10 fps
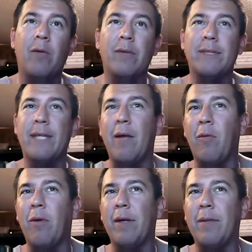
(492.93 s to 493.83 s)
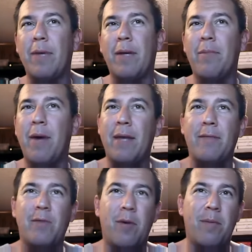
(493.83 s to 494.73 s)
was not one big
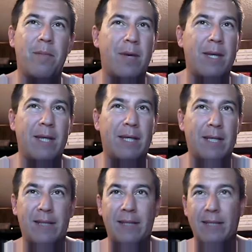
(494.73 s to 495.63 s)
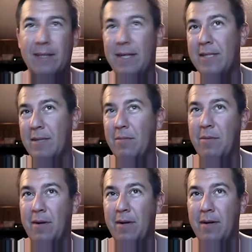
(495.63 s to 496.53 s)
pot of dormant money collecting dust
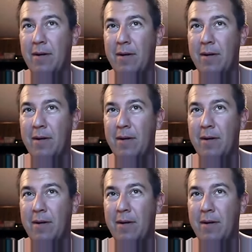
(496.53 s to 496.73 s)
somewhere.